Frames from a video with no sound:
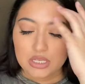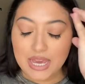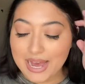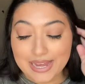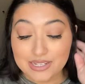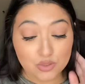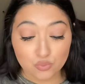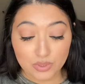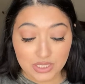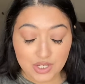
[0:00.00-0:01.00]
Yeah, it's
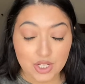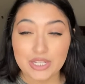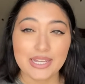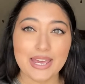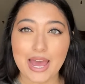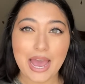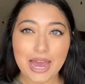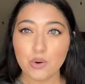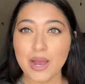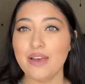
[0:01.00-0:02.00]
really good. Like, I, I
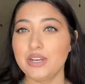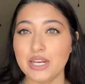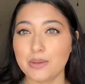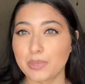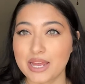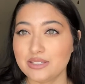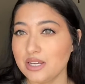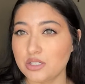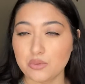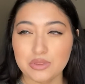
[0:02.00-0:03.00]
don't have any complaints. I
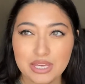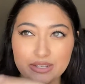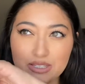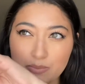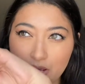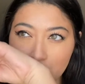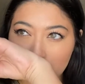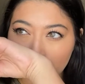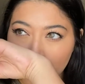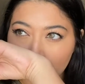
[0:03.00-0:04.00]
don't think it smells